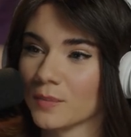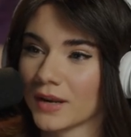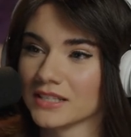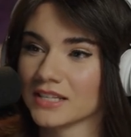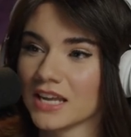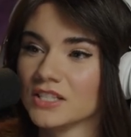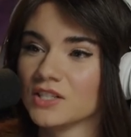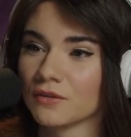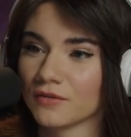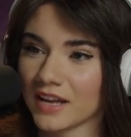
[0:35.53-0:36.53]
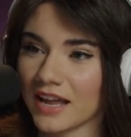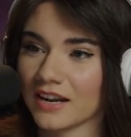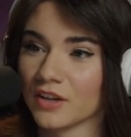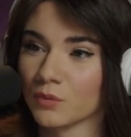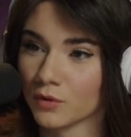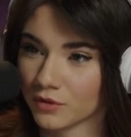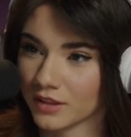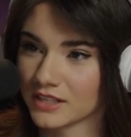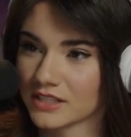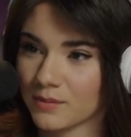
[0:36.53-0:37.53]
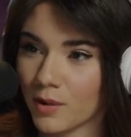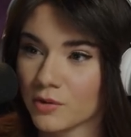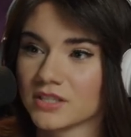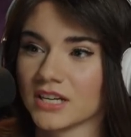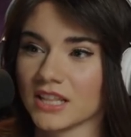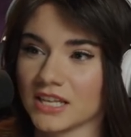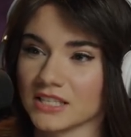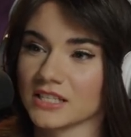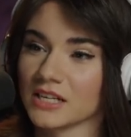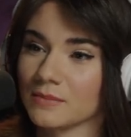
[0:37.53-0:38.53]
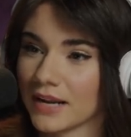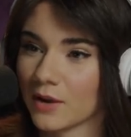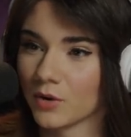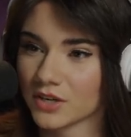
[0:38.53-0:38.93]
because kids don't forget and they're ruthless, and posting this is going to make it